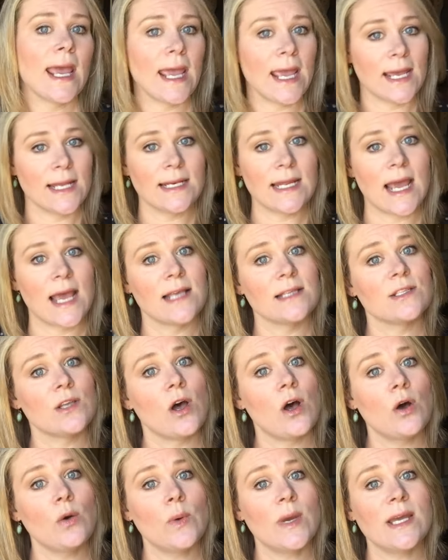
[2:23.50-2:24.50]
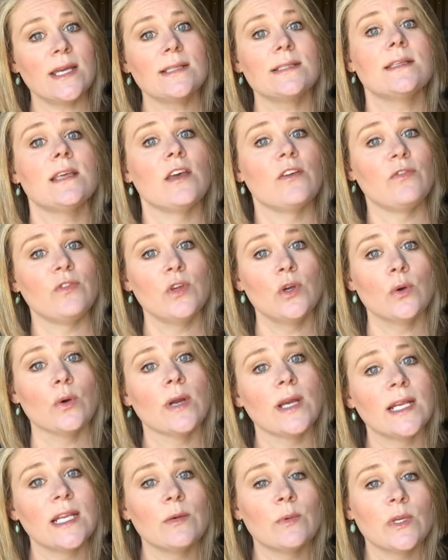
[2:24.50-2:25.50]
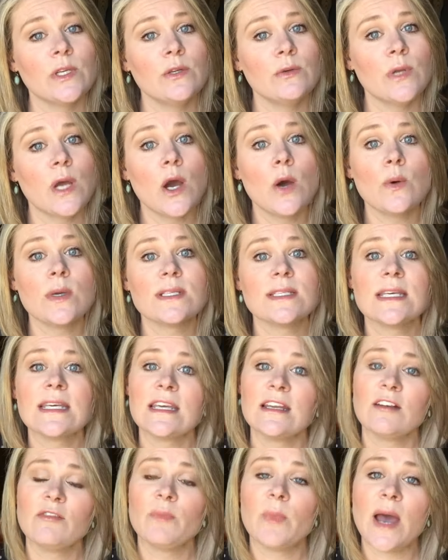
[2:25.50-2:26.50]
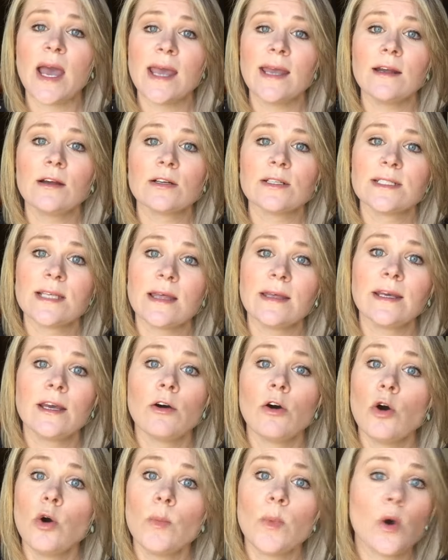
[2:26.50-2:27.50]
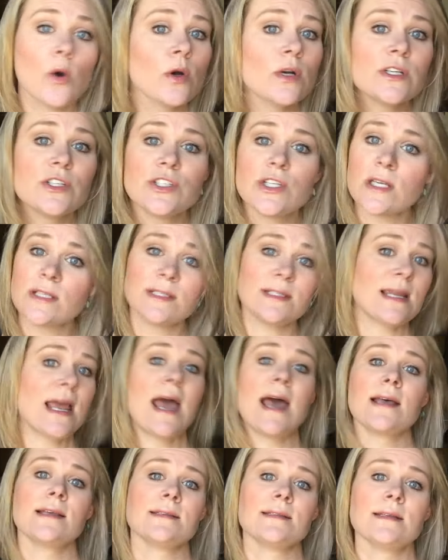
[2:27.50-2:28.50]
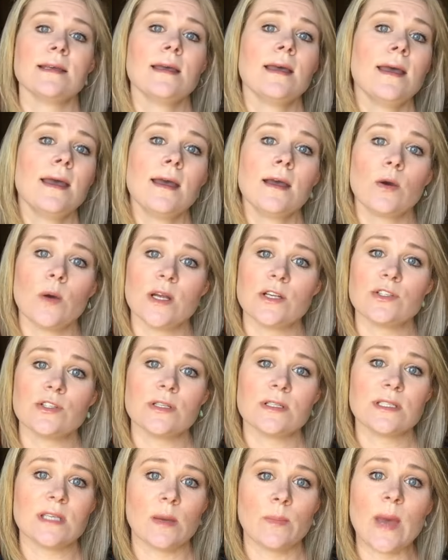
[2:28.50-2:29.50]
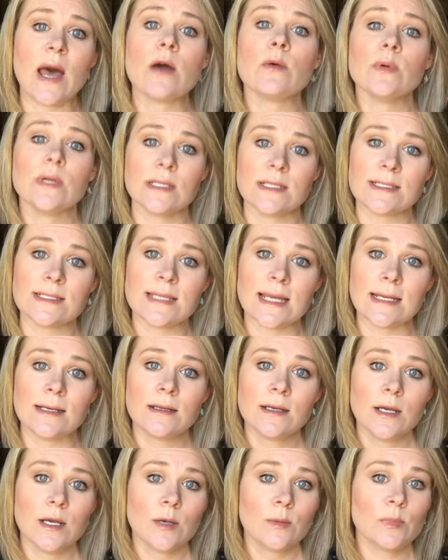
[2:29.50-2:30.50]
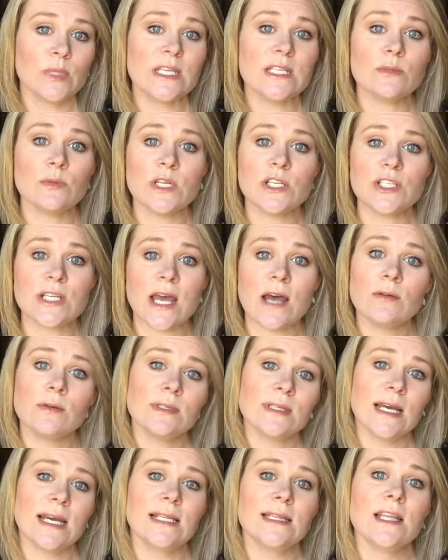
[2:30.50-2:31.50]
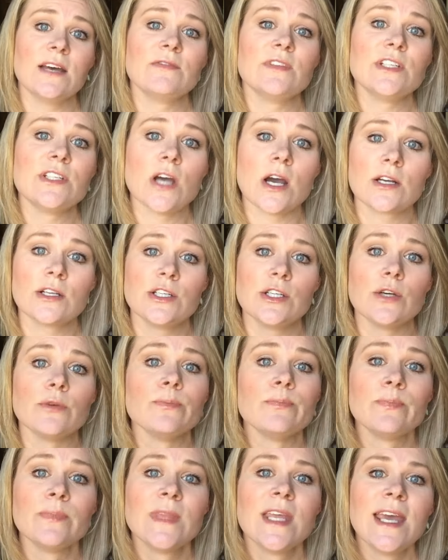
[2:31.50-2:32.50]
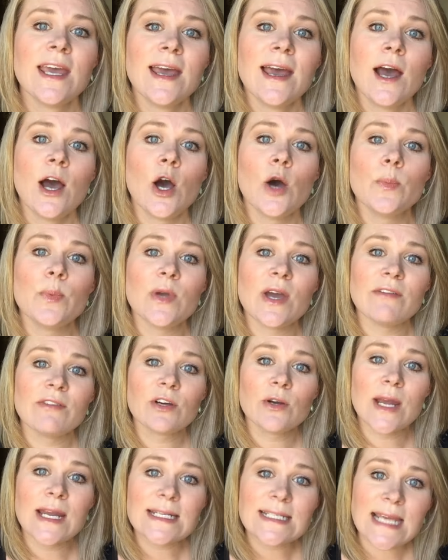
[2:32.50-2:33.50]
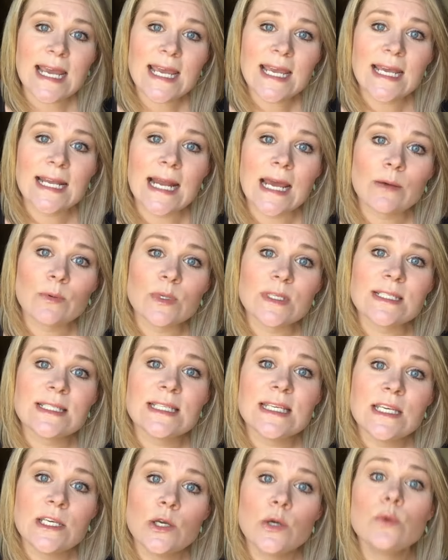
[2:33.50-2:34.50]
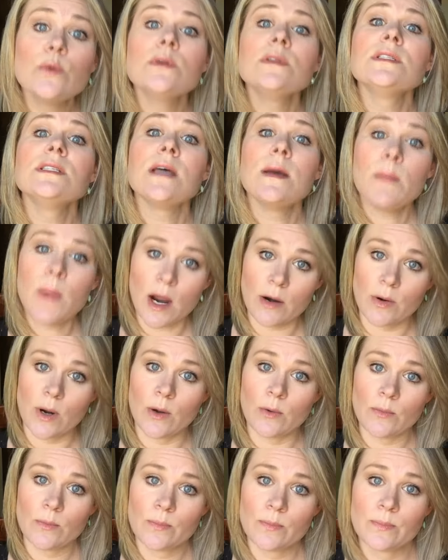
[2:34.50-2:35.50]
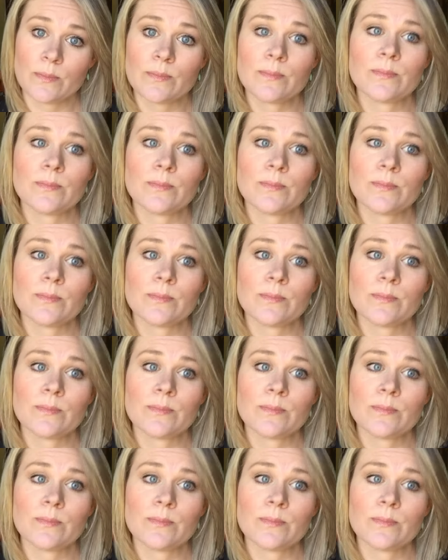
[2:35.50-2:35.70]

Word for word: And as always, if you or anyone you know is thinking of buying or selling a home or just has questions about real estate, please reach out. I'd love to talk to you. Hope you have a great day and I will see you tomorrow.